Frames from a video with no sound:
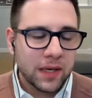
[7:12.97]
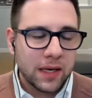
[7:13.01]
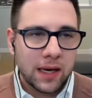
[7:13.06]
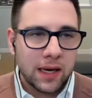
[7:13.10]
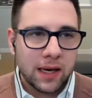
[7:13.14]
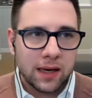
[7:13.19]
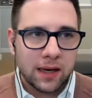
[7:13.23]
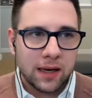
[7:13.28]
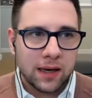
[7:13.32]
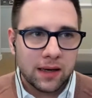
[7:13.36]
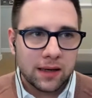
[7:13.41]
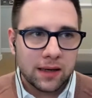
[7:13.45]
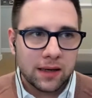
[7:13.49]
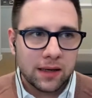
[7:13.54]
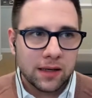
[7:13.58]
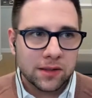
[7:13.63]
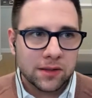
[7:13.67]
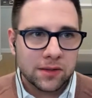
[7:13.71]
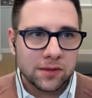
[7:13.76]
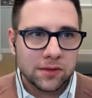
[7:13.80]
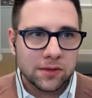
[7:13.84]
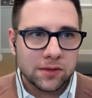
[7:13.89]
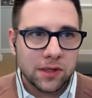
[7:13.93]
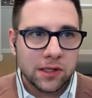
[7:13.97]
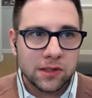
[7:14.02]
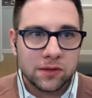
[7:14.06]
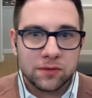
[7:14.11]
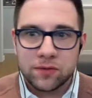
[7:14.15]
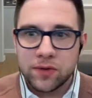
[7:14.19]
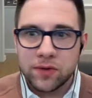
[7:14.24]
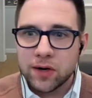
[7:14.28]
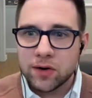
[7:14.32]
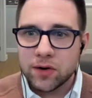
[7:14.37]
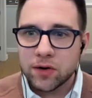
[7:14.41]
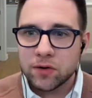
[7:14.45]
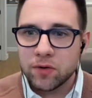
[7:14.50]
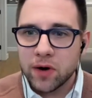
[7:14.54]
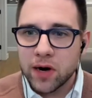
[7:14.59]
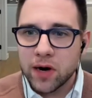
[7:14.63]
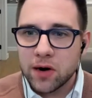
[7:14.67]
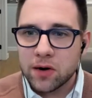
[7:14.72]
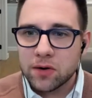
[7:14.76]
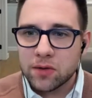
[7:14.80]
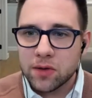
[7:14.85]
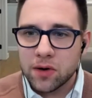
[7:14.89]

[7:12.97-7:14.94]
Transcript: Uh, it's it's very rare,